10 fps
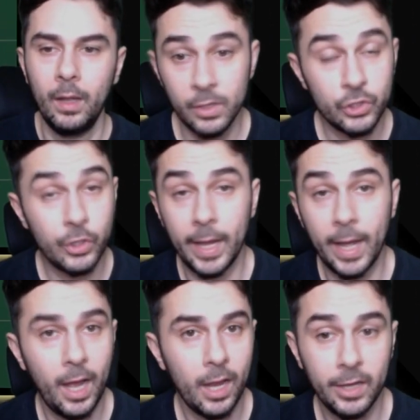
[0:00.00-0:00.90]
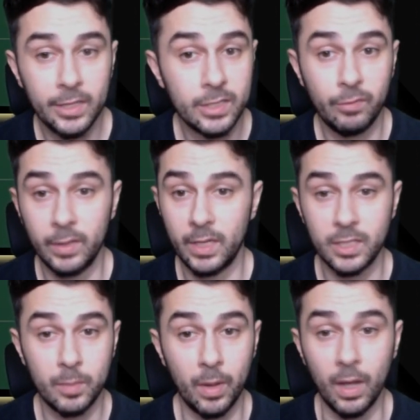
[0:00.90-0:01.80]
So yeah, Haaland is a
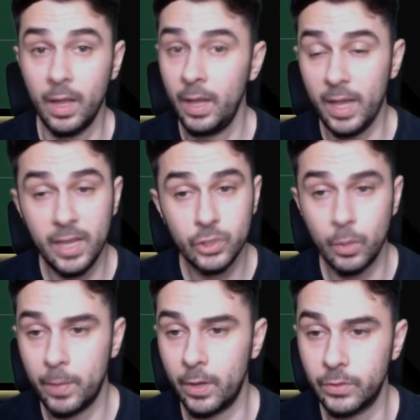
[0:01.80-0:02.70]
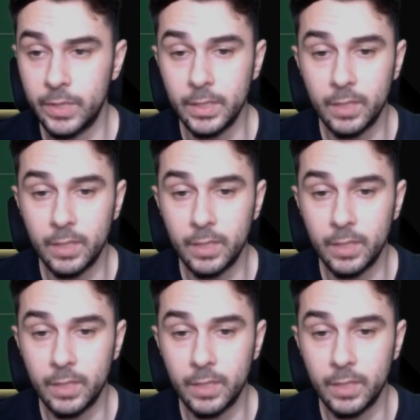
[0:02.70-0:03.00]
fantastic player. He is on penalties.